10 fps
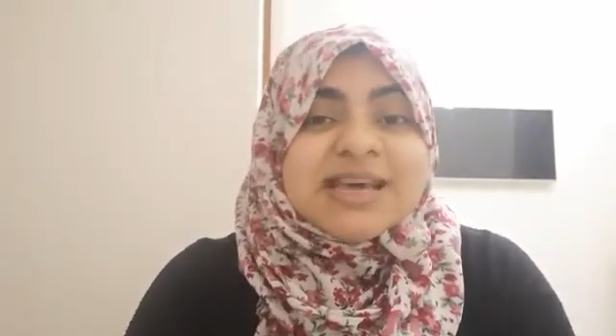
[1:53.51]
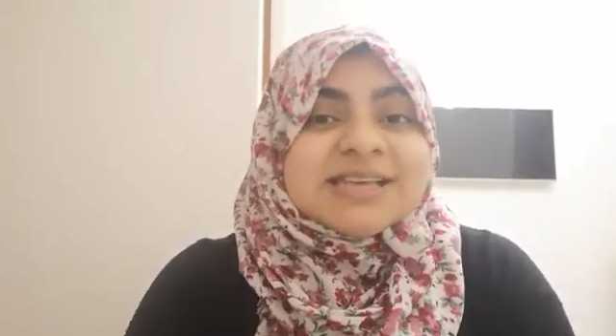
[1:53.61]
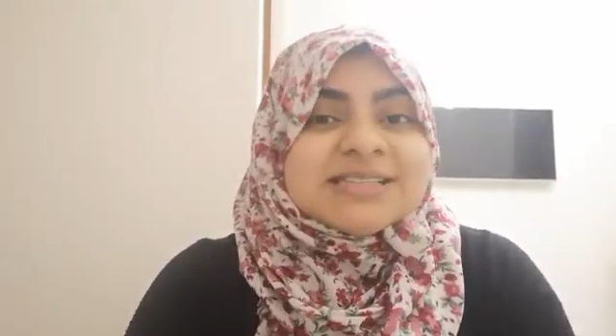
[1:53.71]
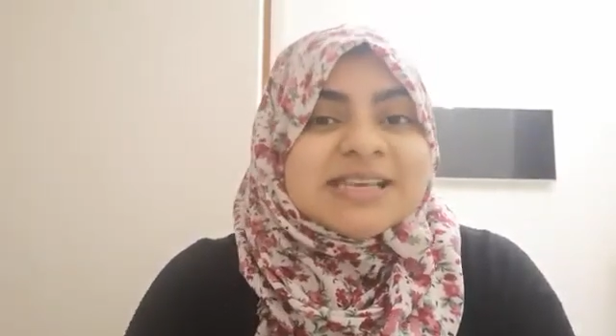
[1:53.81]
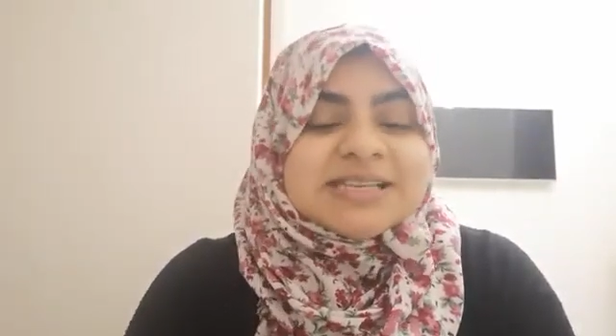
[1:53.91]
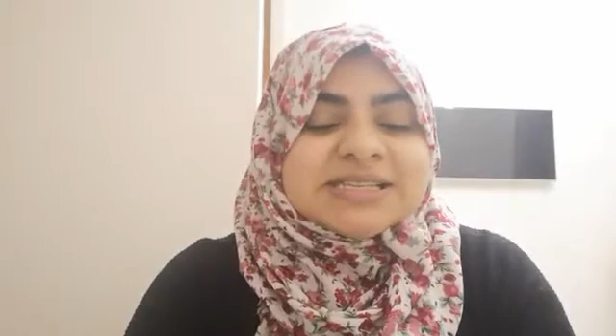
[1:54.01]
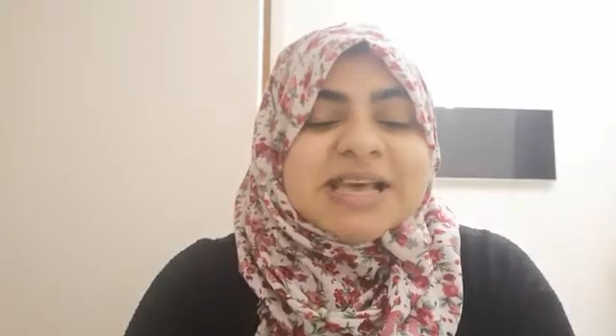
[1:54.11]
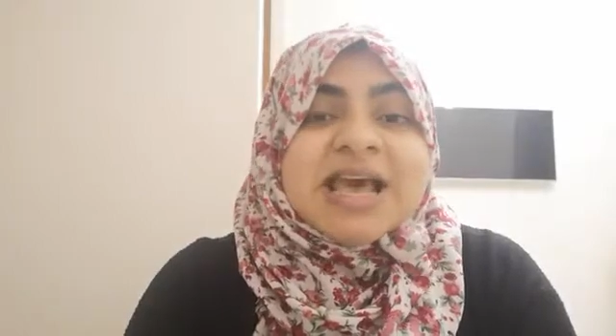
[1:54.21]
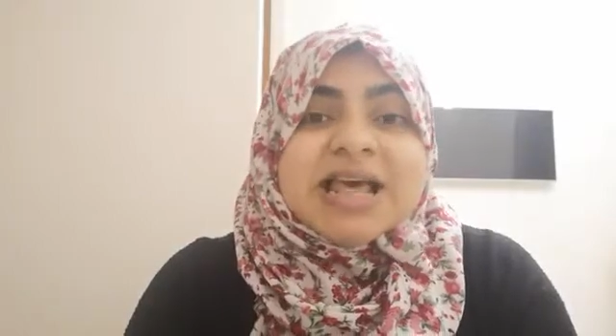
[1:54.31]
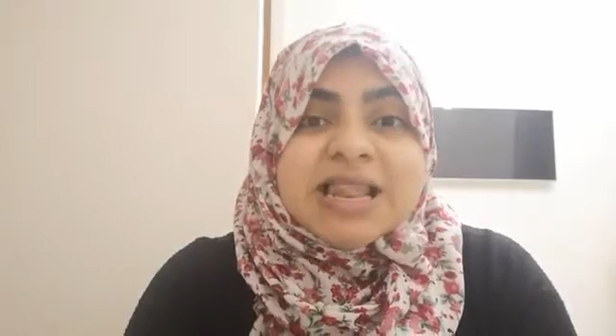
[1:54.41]
that is
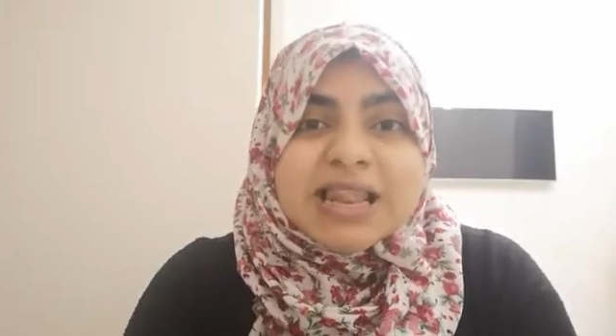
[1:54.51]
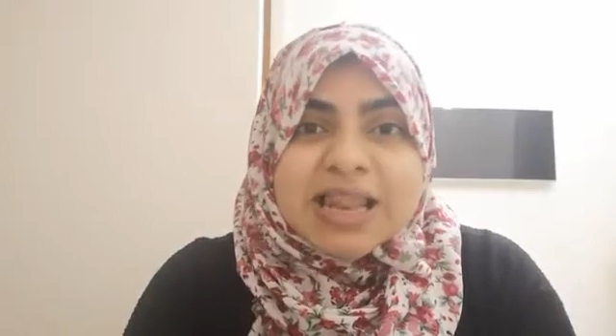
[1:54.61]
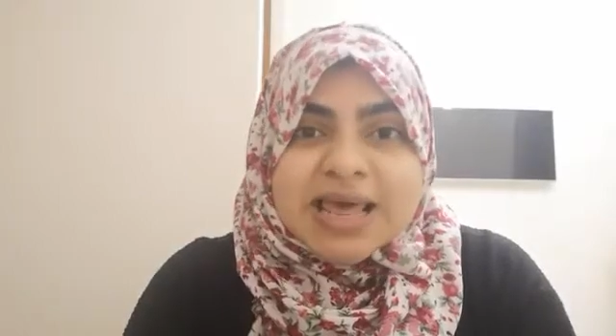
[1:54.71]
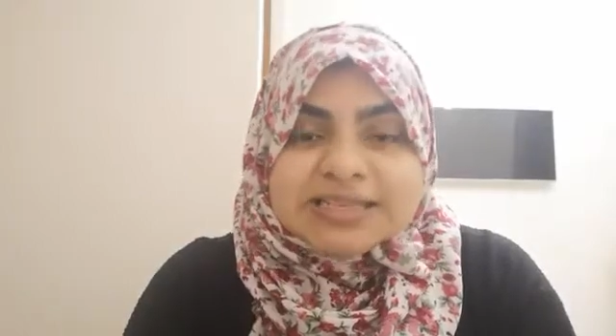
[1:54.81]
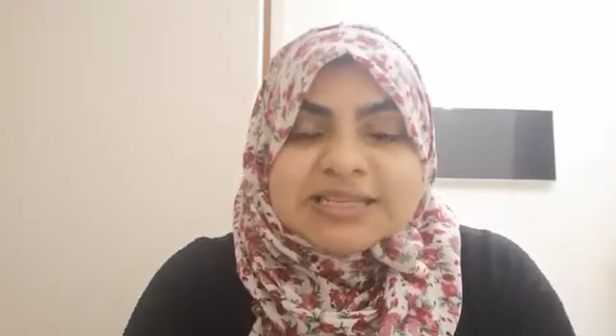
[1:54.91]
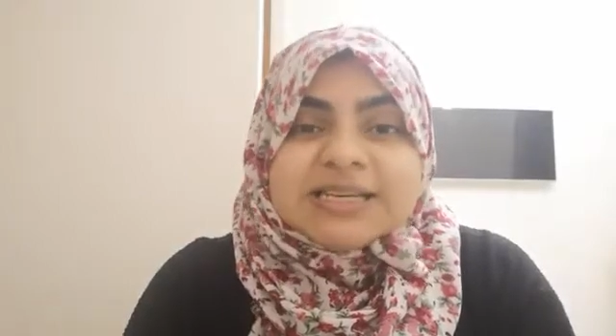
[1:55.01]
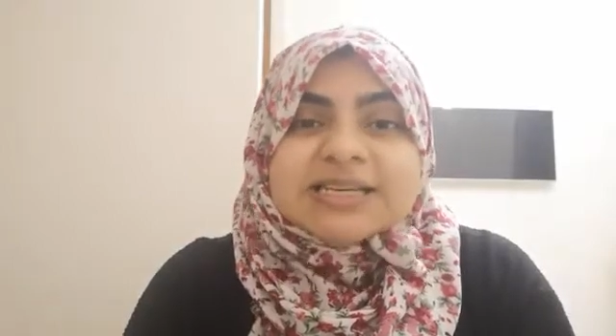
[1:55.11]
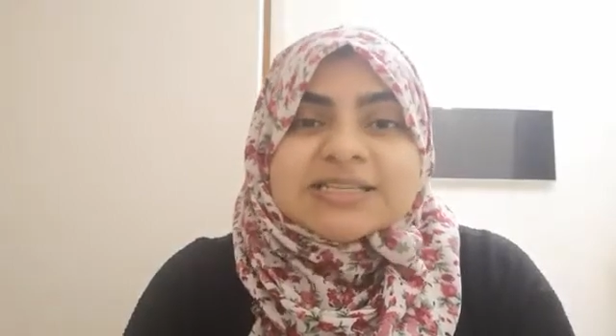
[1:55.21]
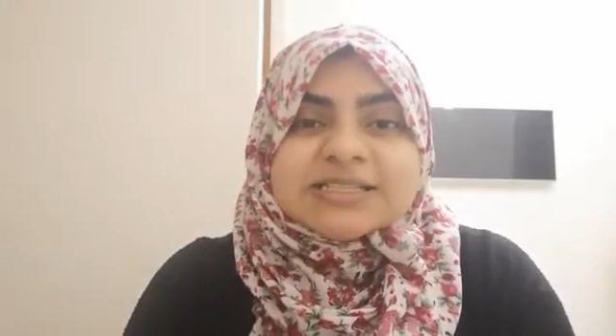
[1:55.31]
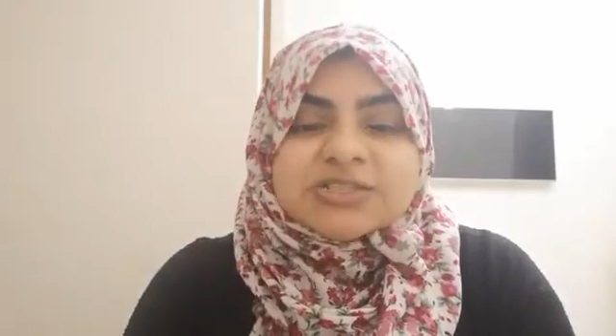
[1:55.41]
letter
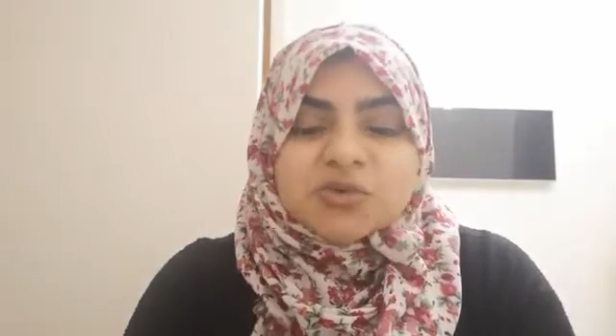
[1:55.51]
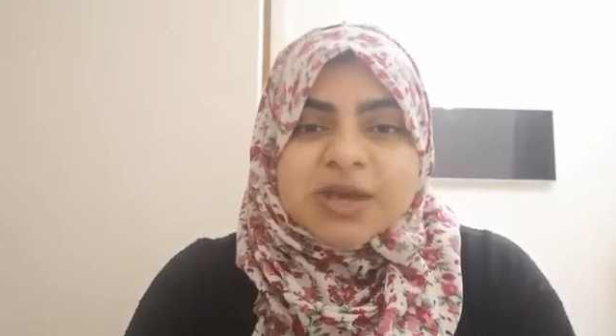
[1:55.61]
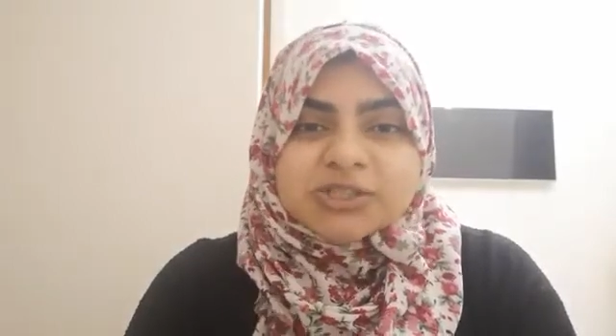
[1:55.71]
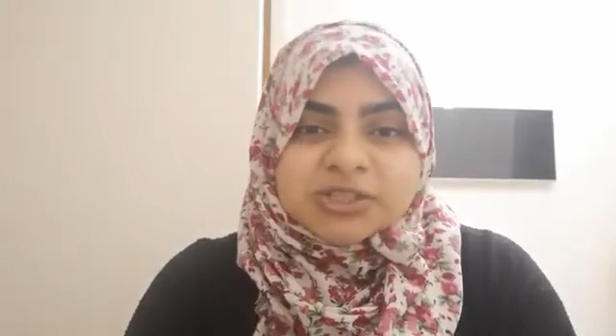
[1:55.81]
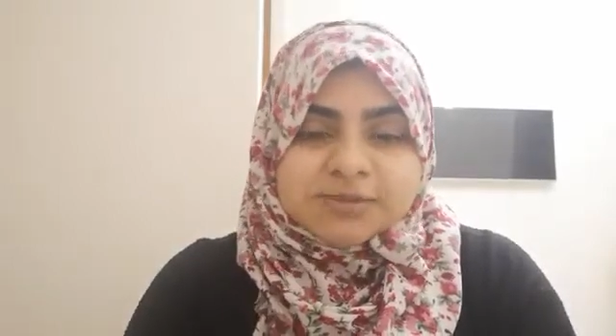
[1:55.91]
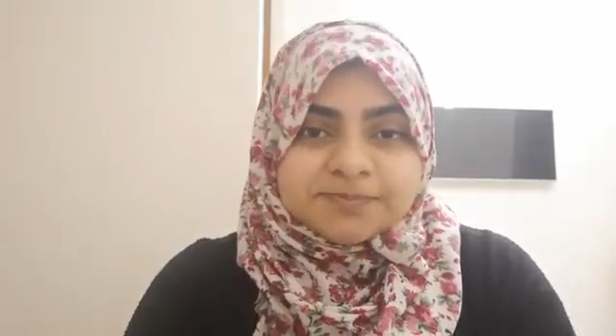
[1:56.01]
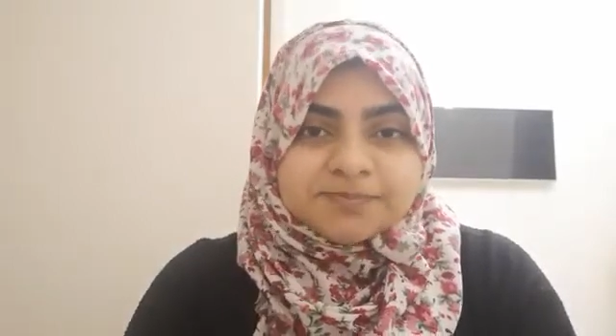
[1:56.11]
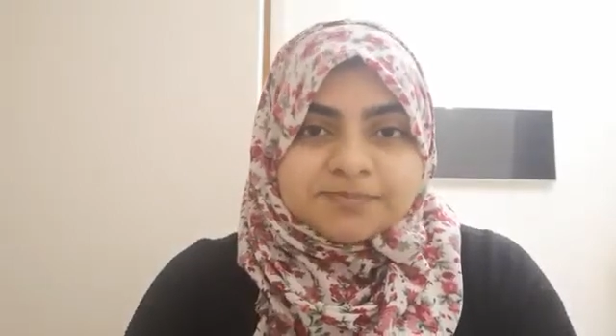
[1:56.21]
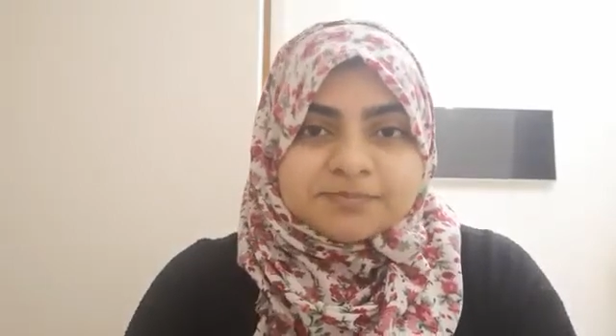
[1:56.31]
construction.